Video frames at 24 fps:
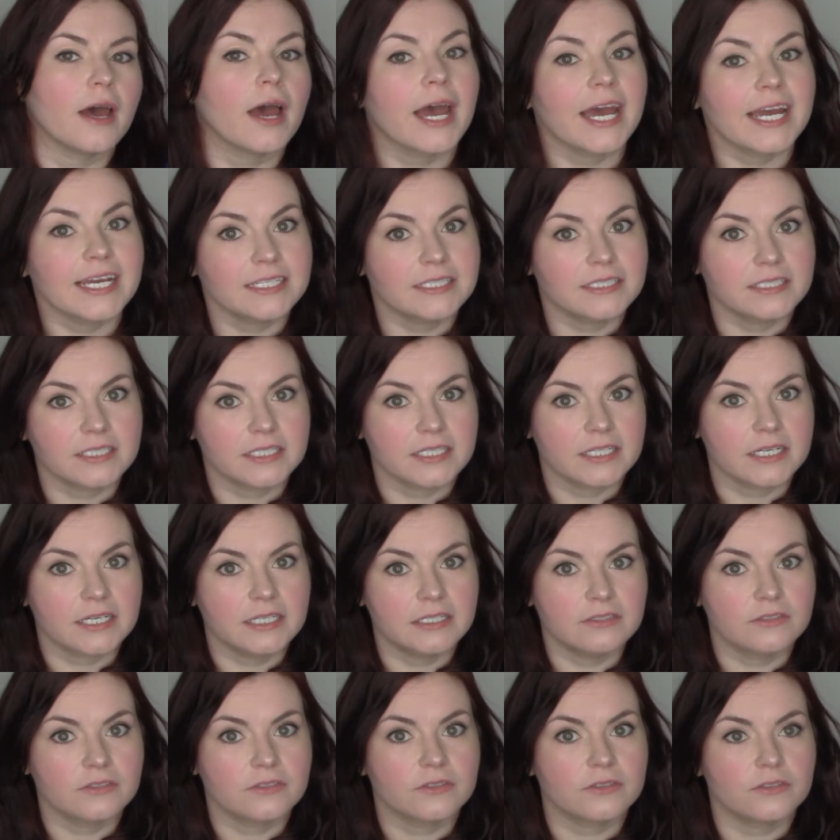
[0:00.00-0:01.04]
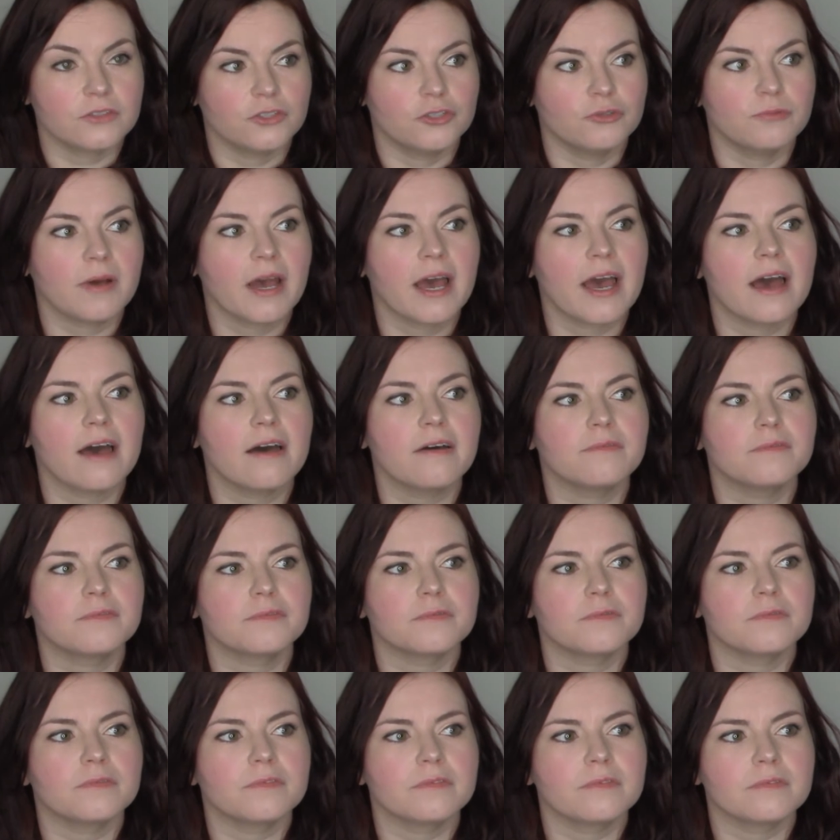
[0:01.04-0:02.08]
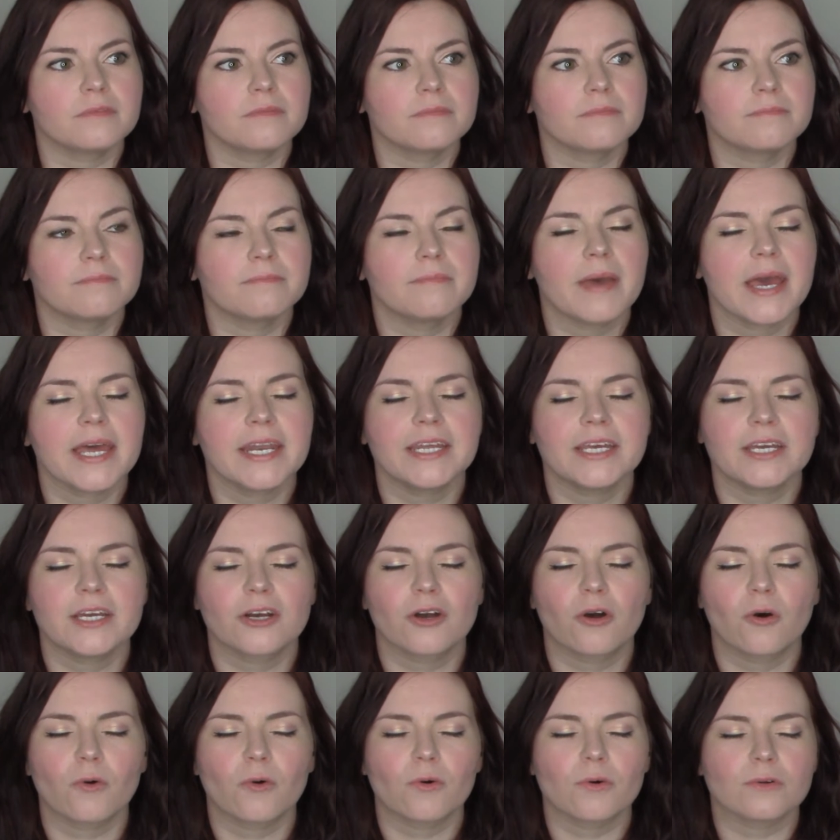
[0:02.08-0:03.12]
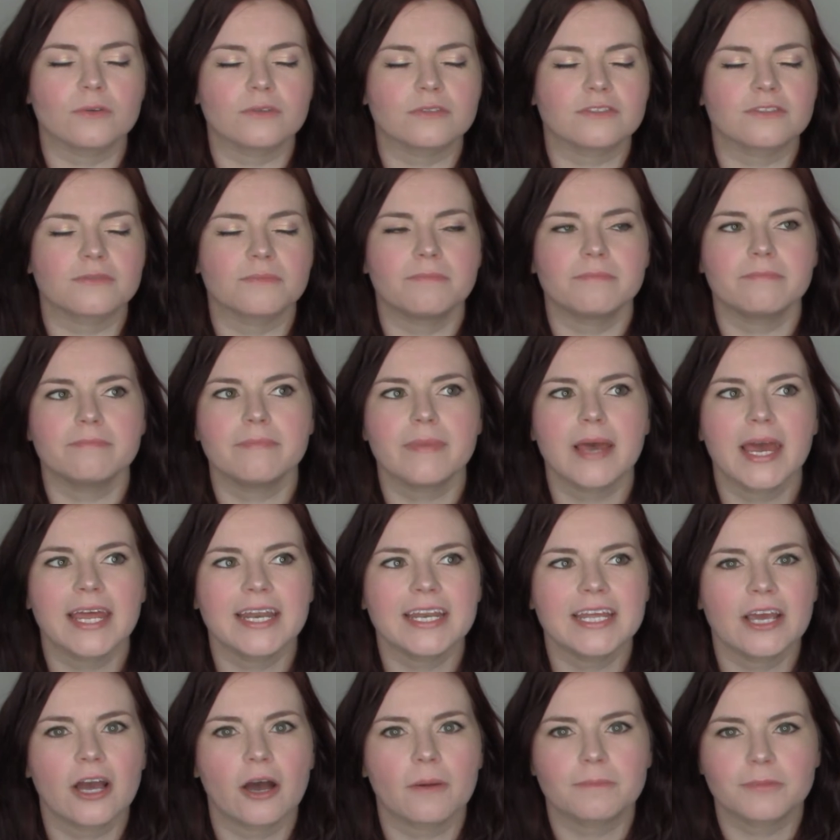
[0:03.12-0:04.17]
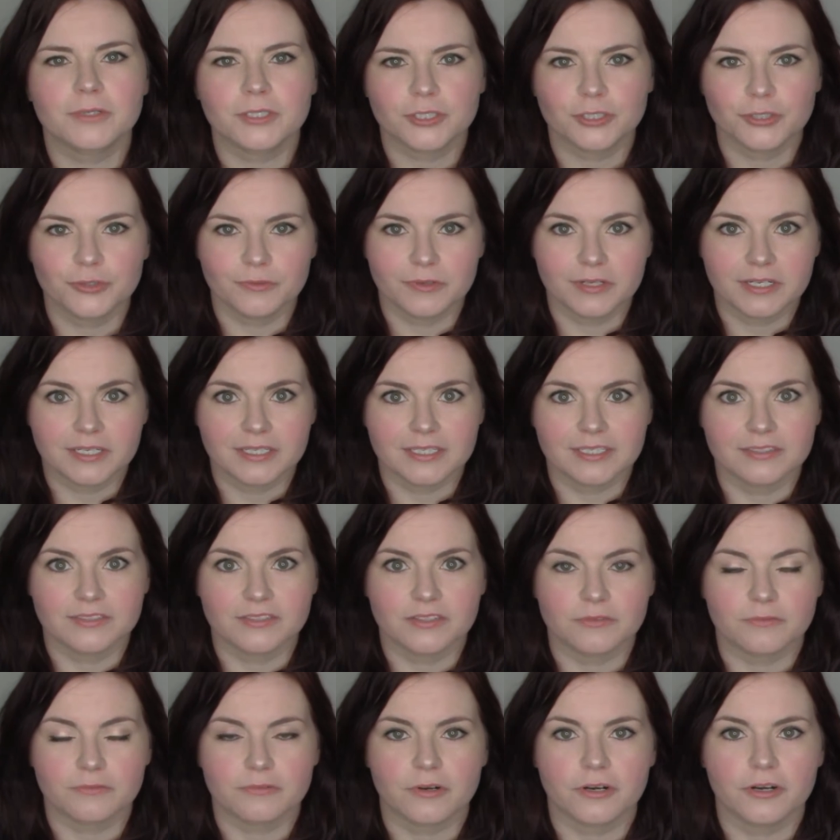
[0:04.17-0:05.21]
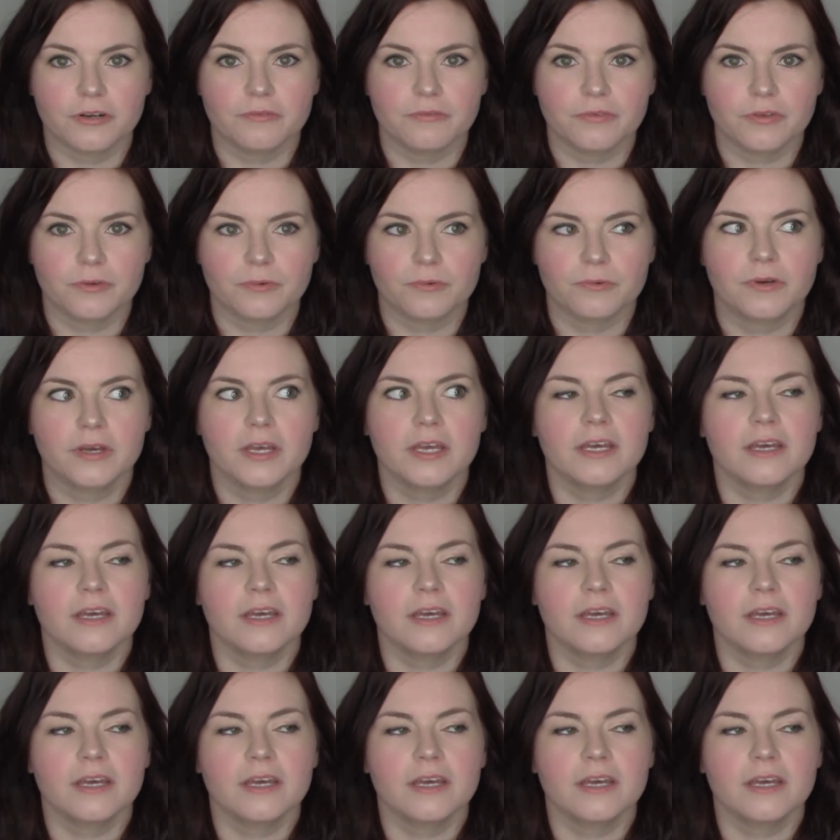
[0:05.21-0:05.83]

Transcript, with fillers: ideas. You have many goals, many opportunities in front of you.